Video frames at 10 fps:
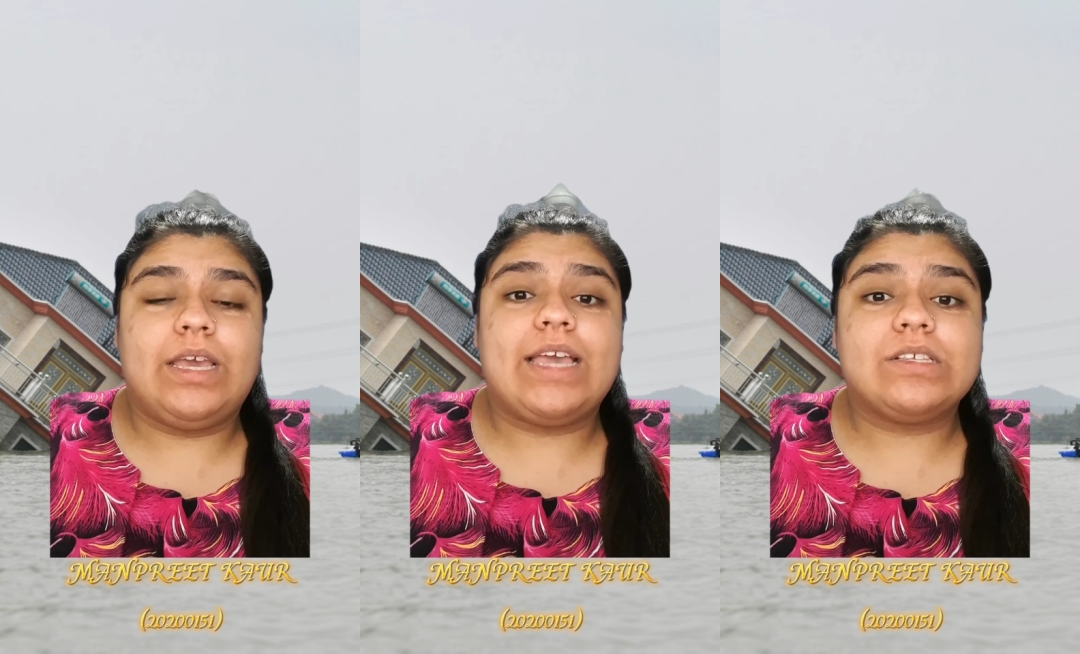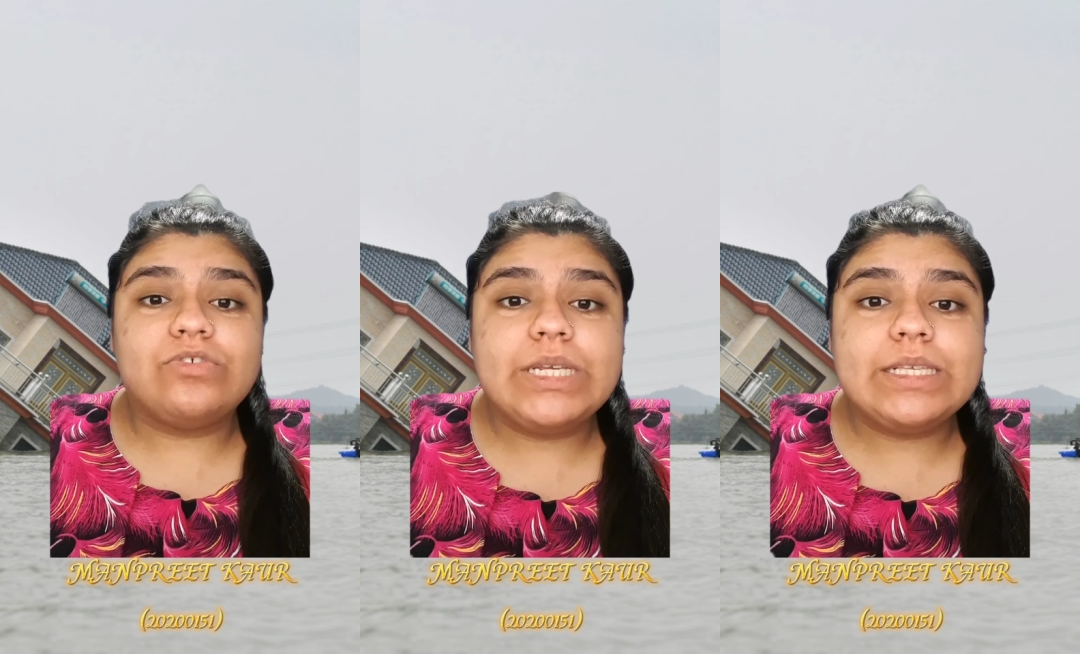
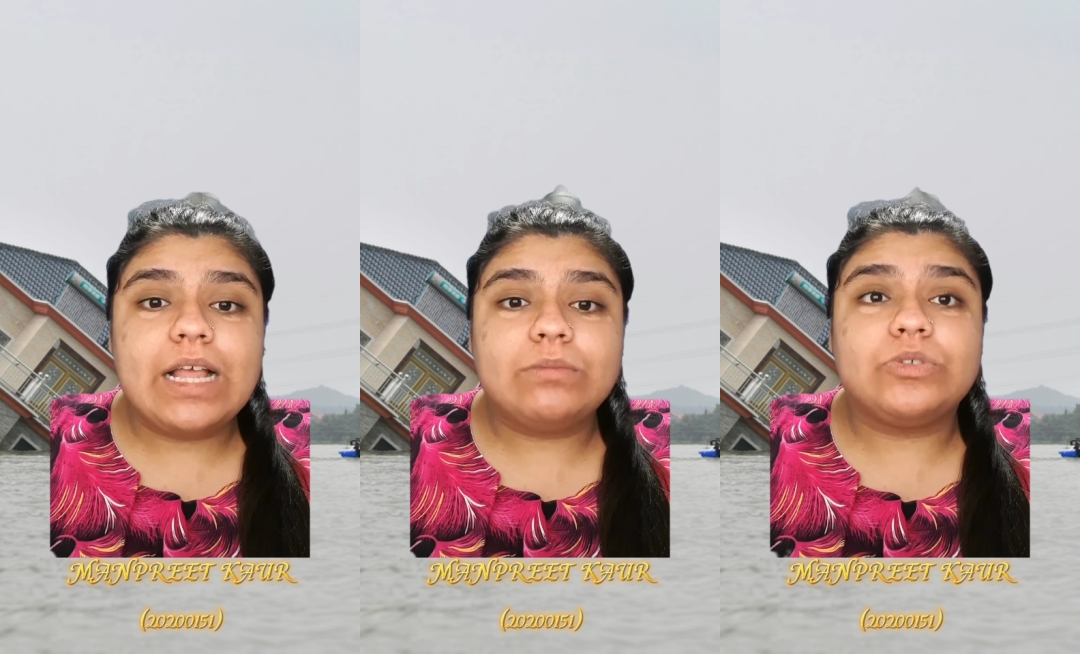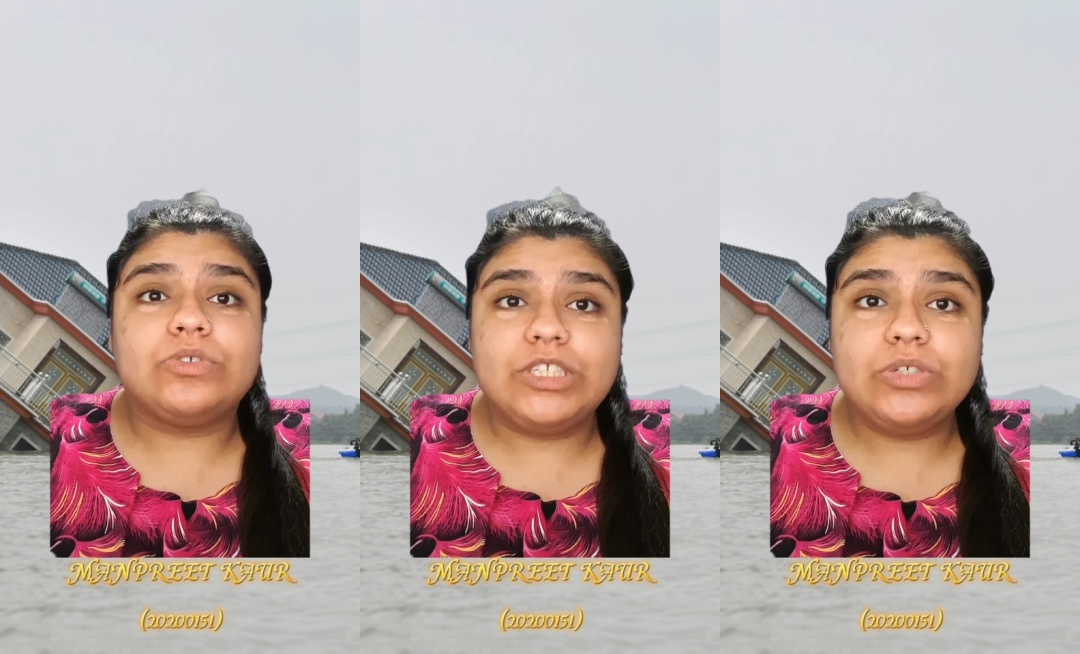as trees help
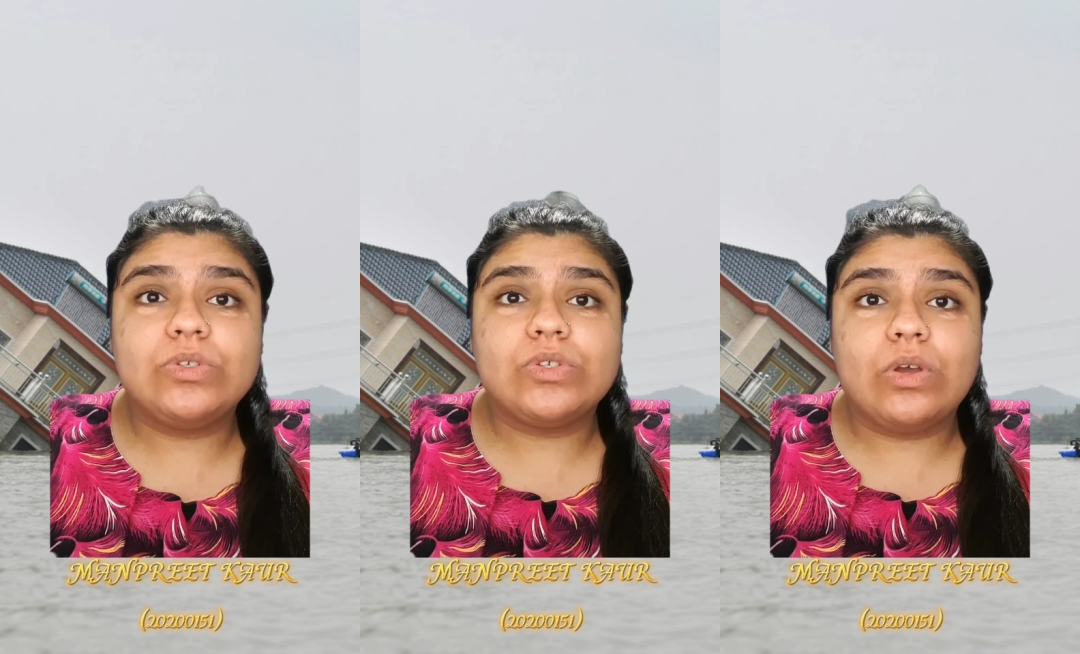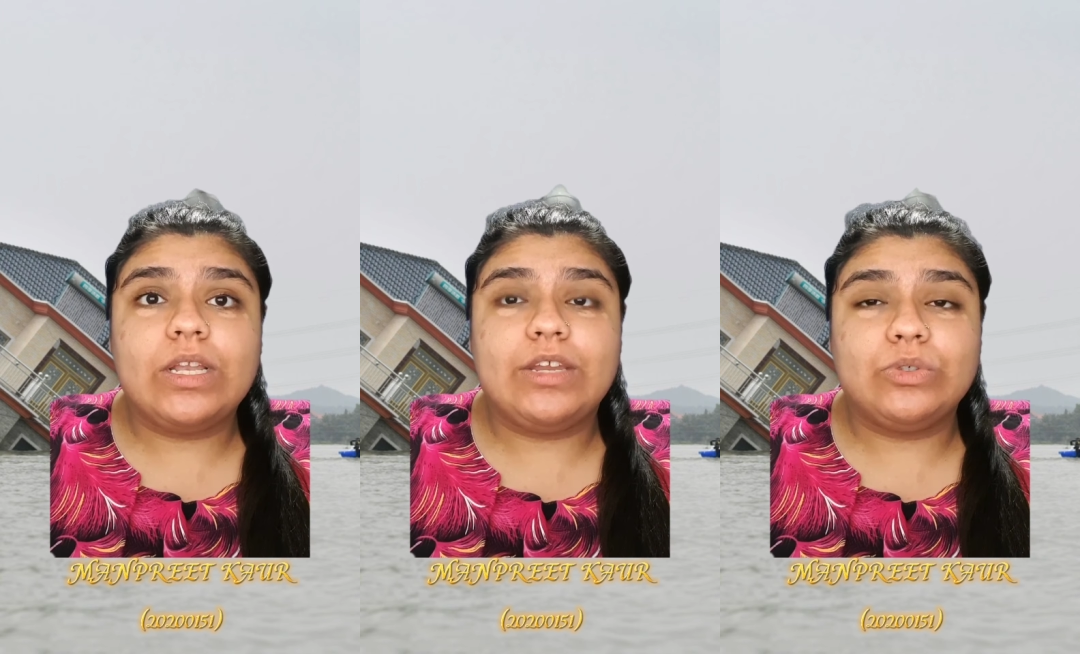to reduce
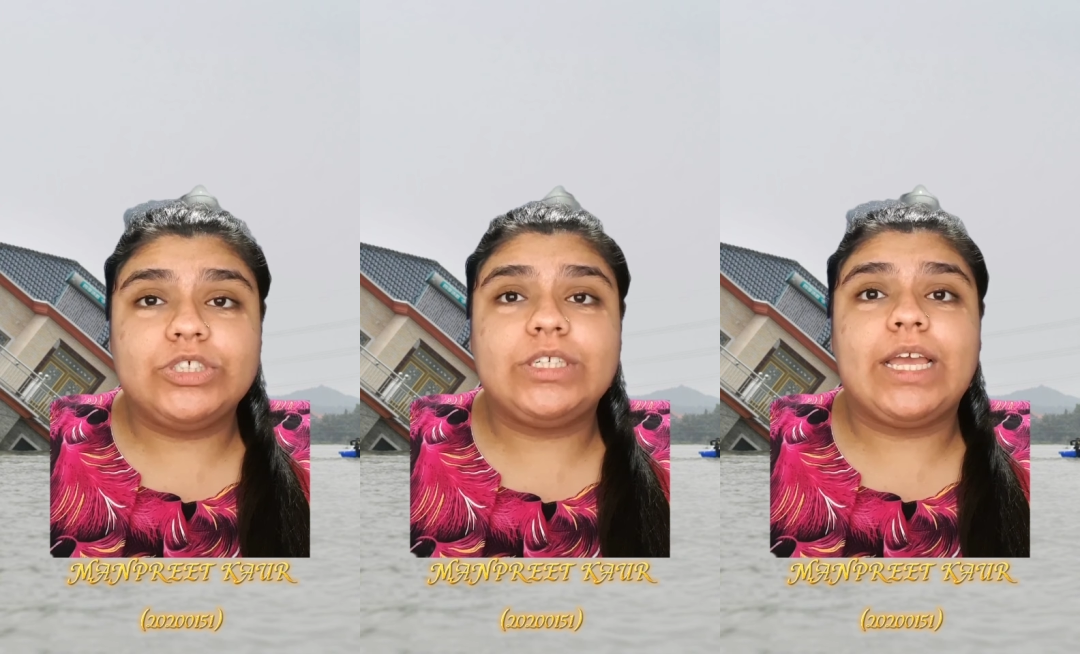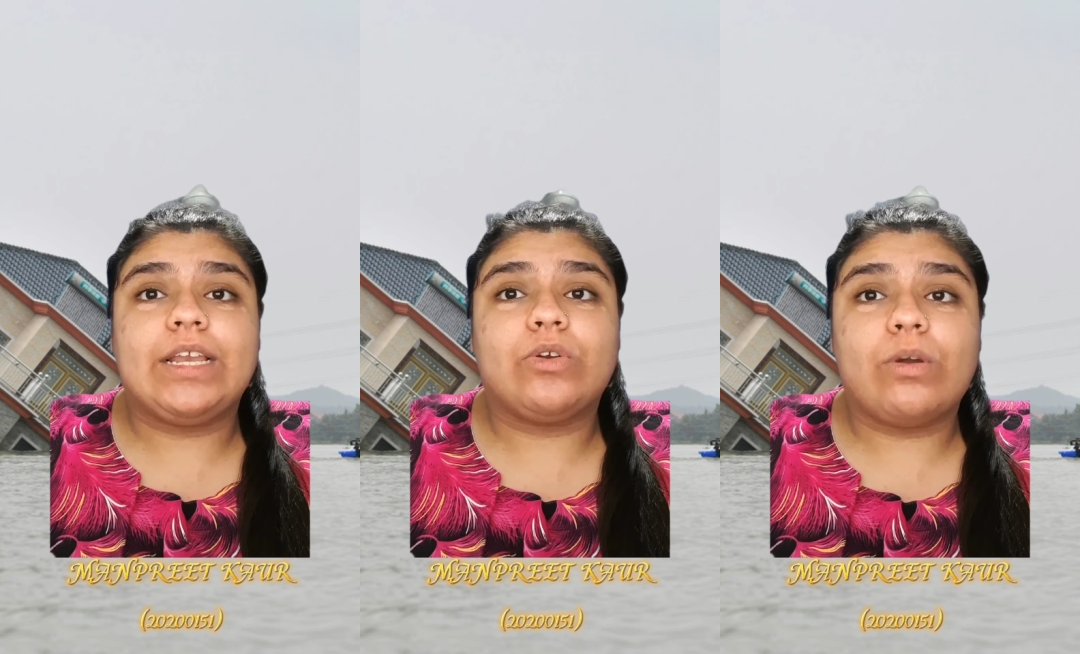soil
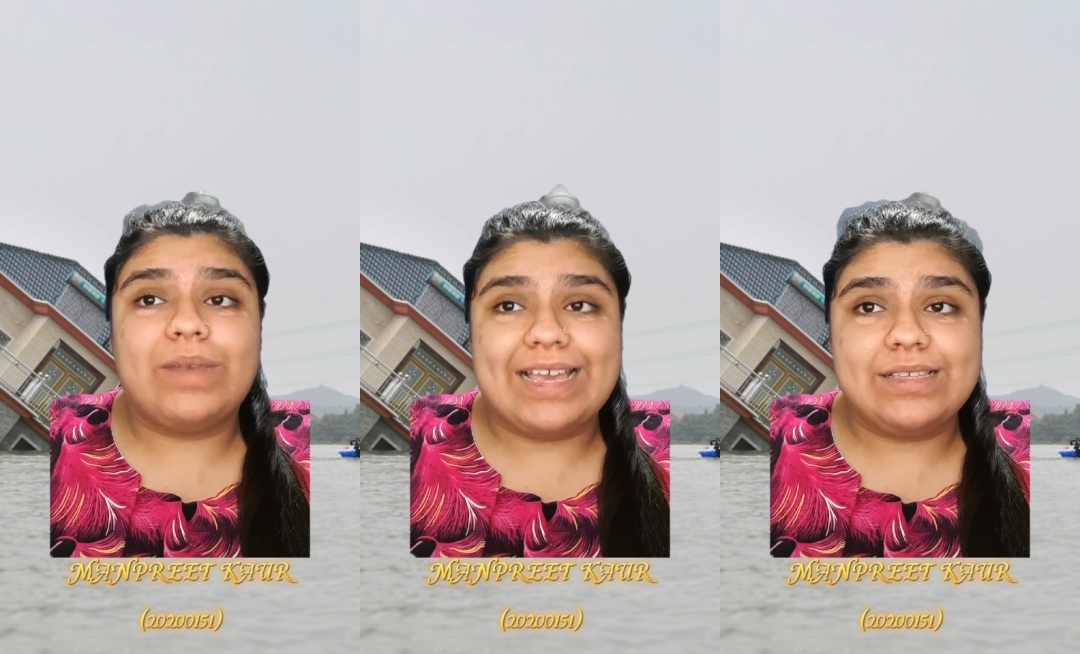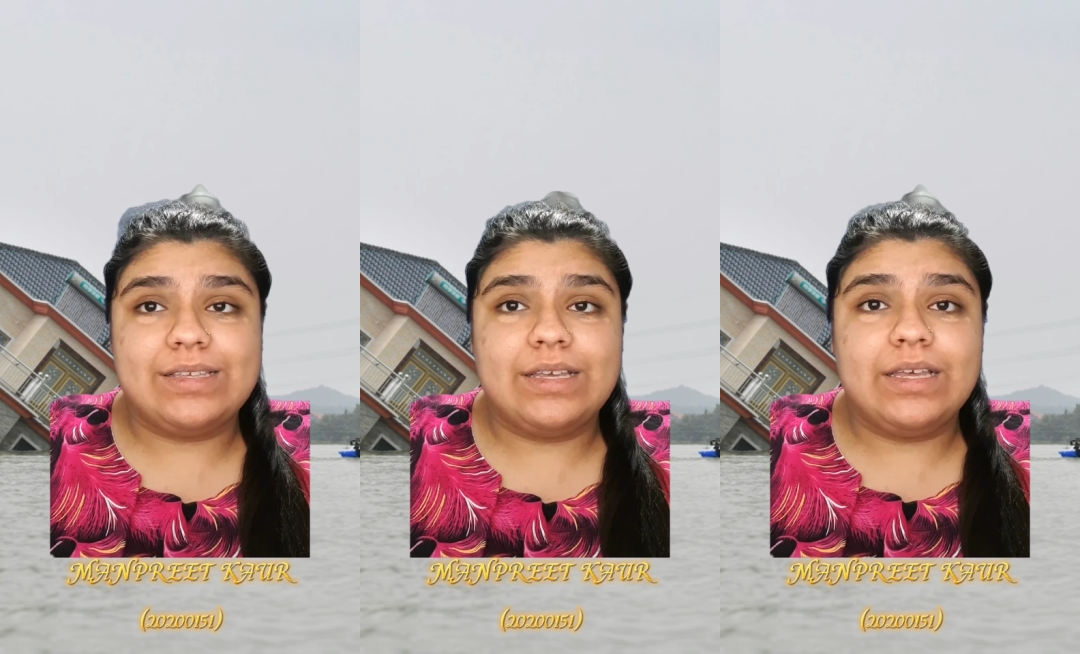erosion and crop
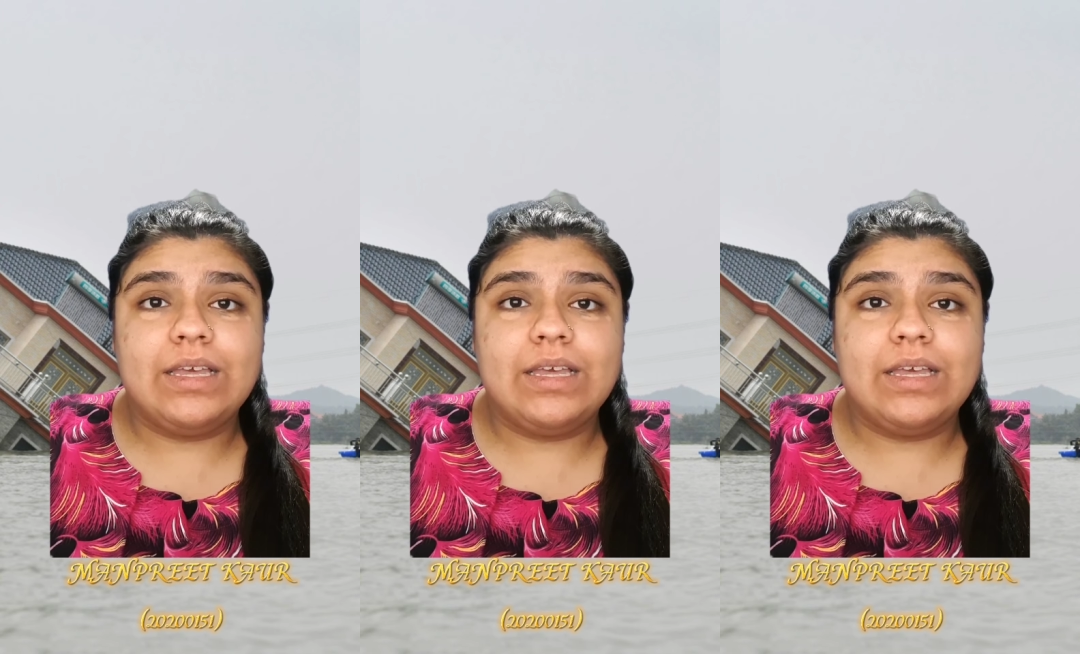loss.